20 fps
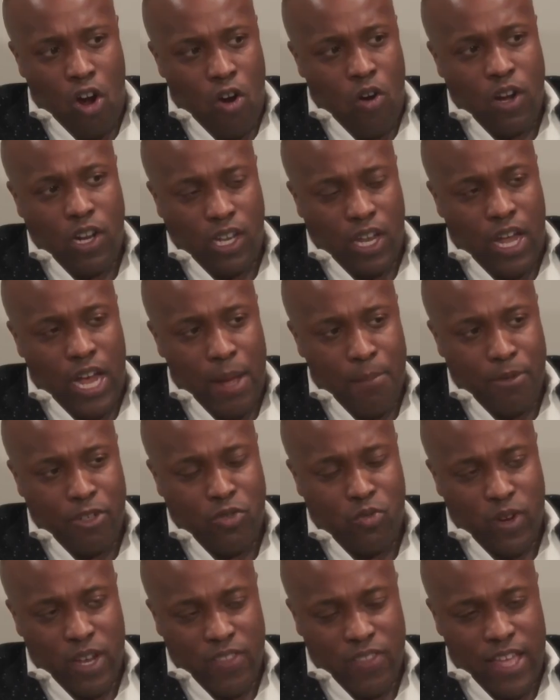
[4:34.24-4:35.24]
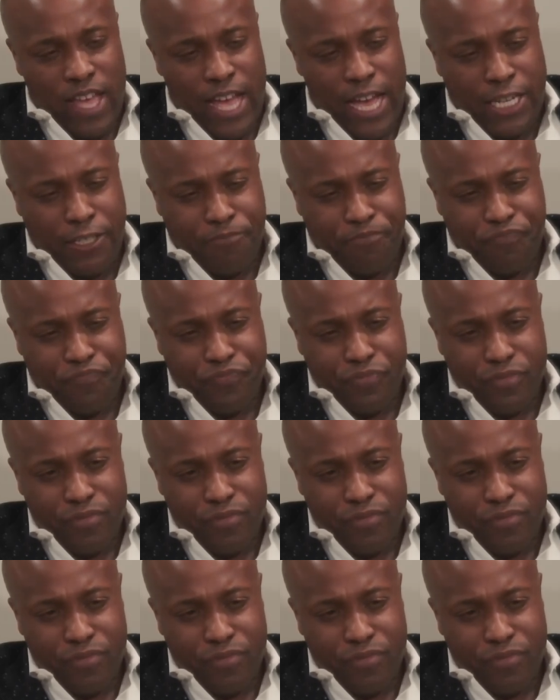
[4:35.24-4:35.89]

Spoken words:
a hard line between that